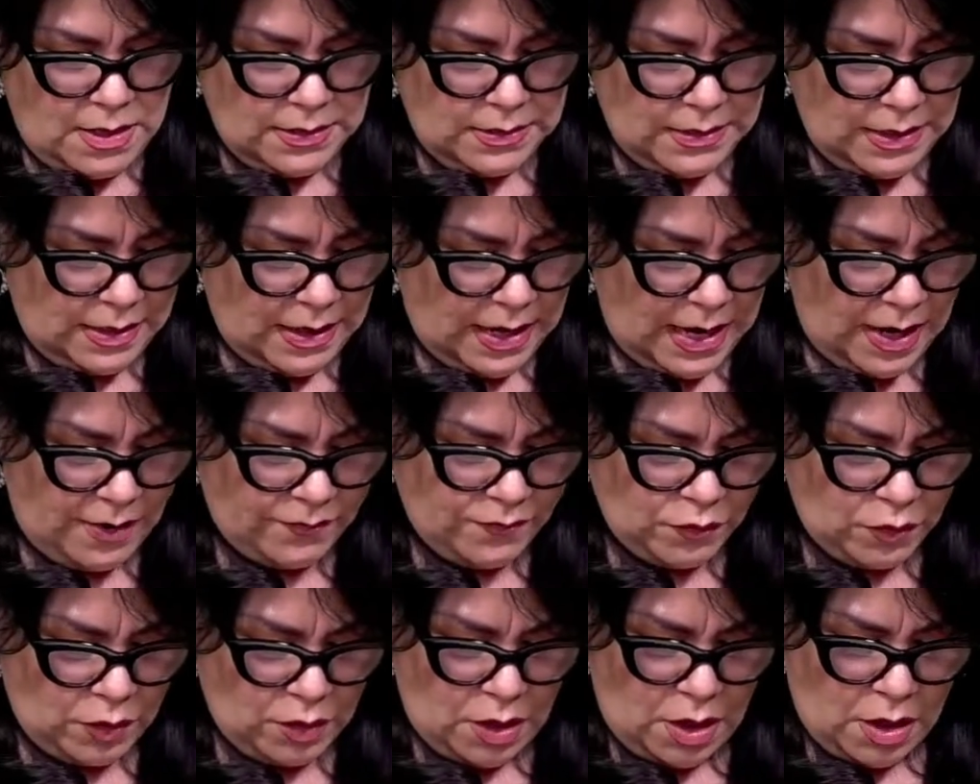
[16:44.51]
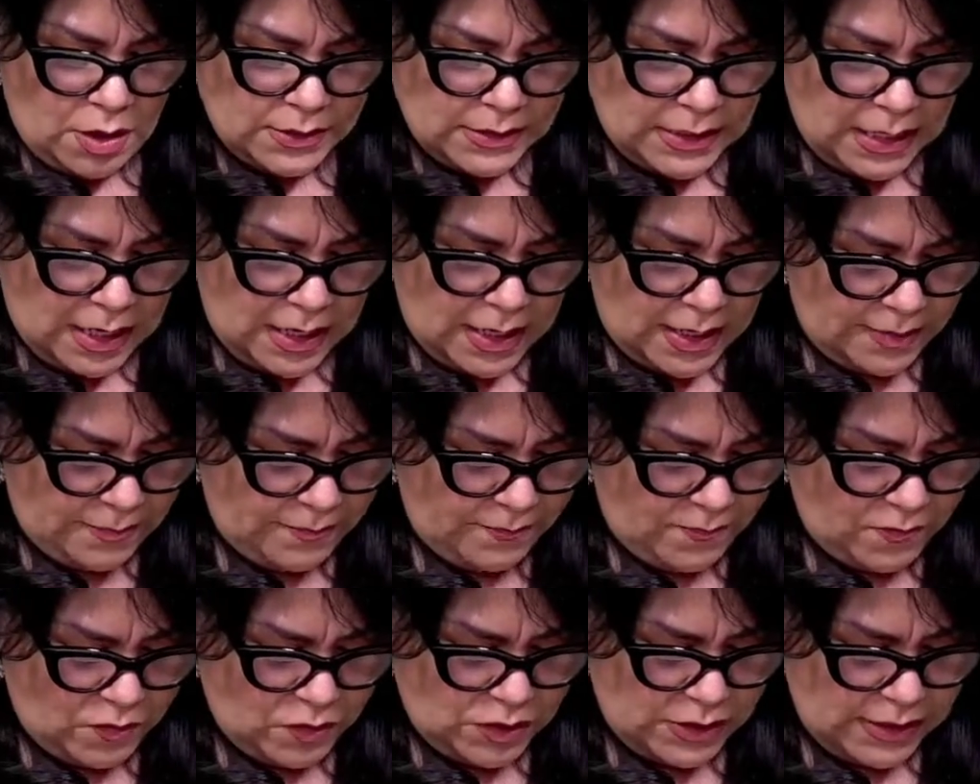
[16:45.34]
Now, after a long time,
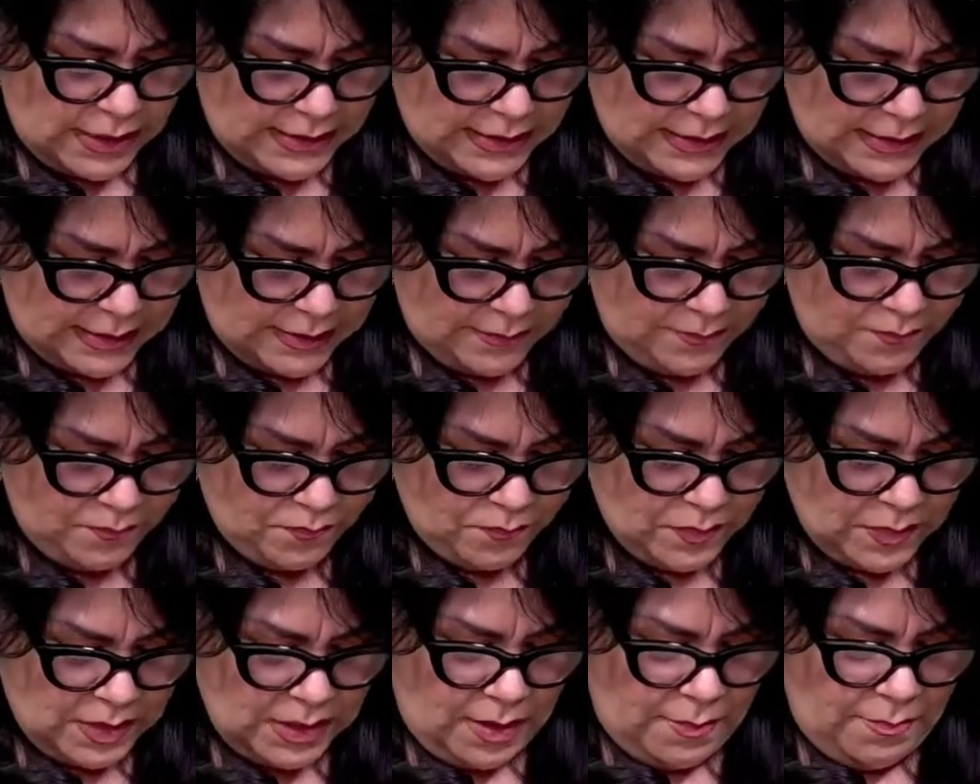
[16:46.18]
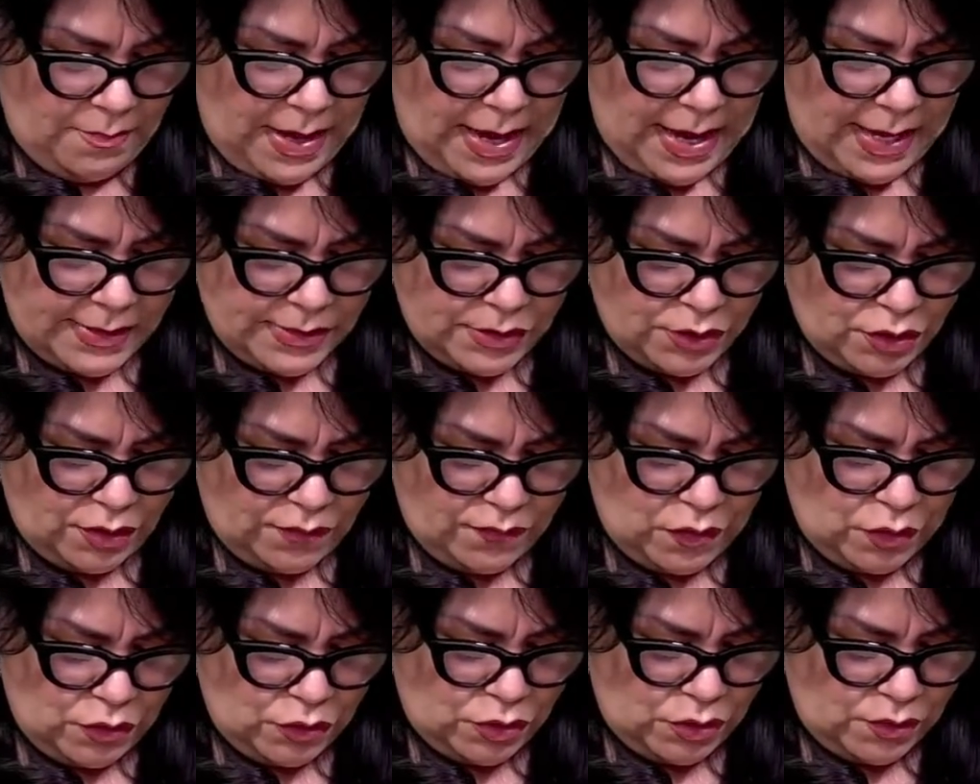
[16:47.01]
verse 19, the master of
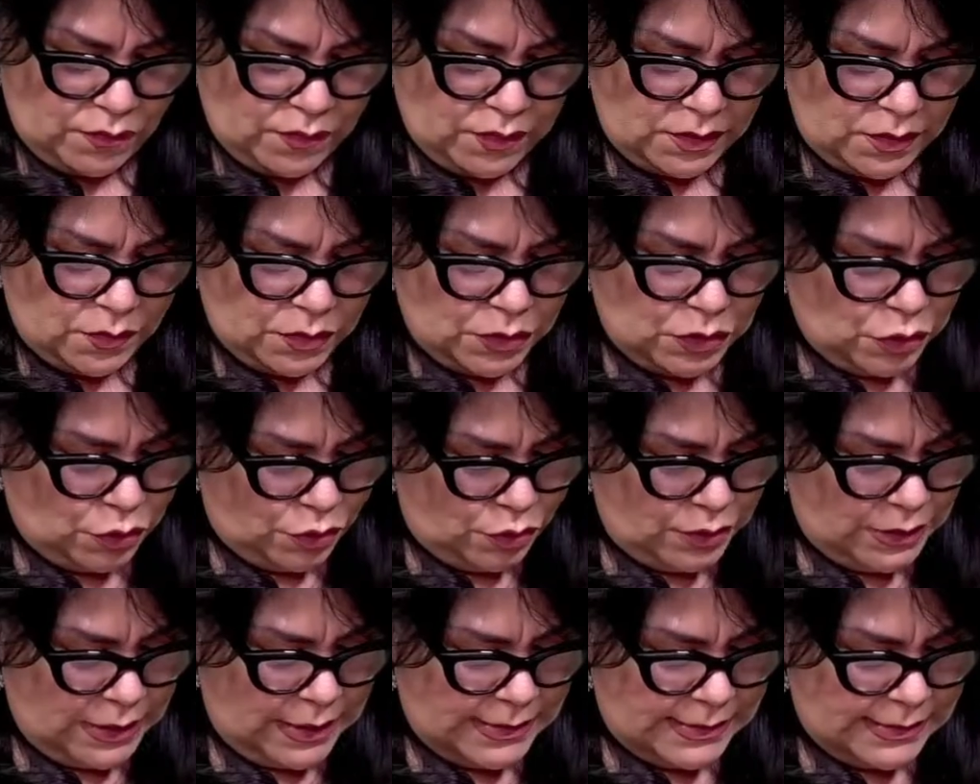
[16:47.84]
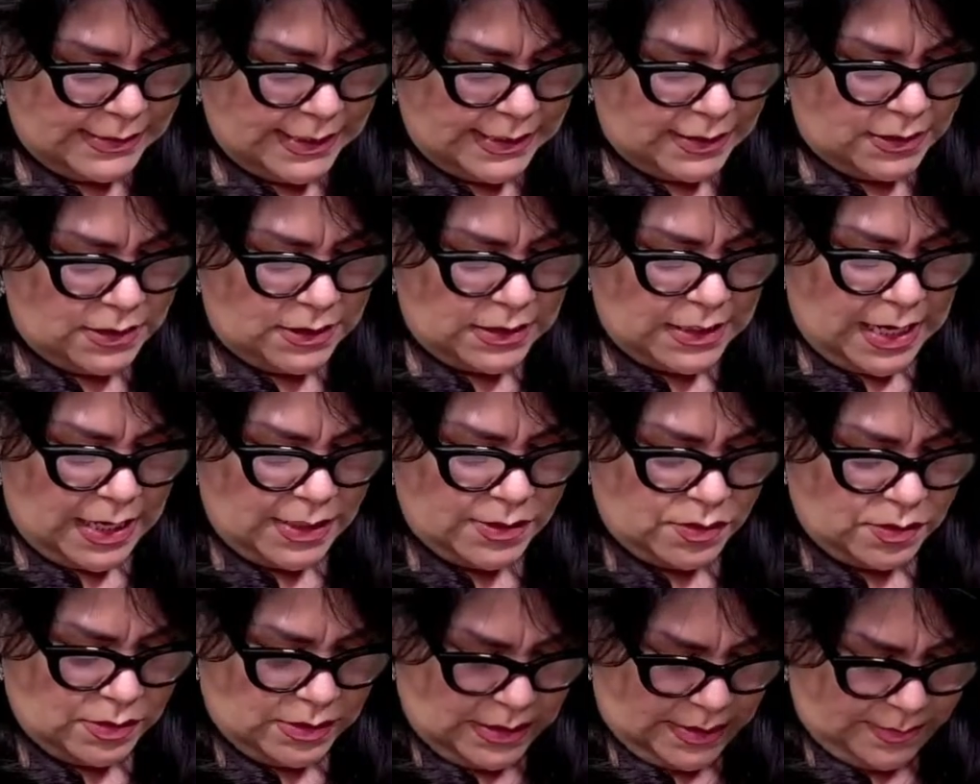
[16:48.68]
those servants returned and settled
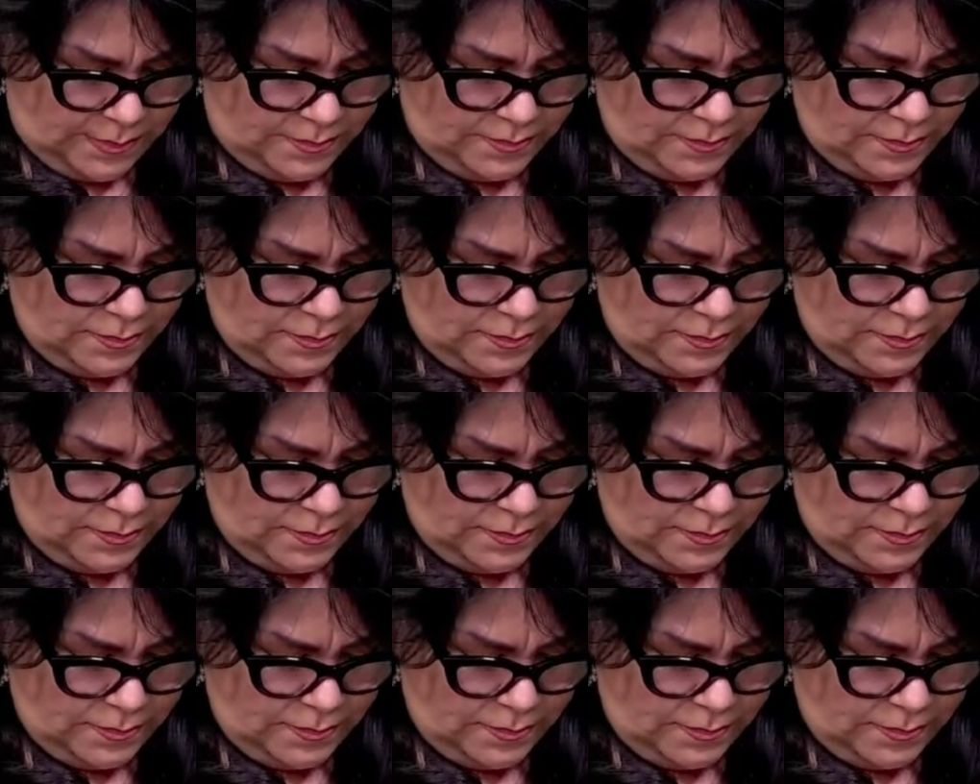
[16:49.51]
accounts with them.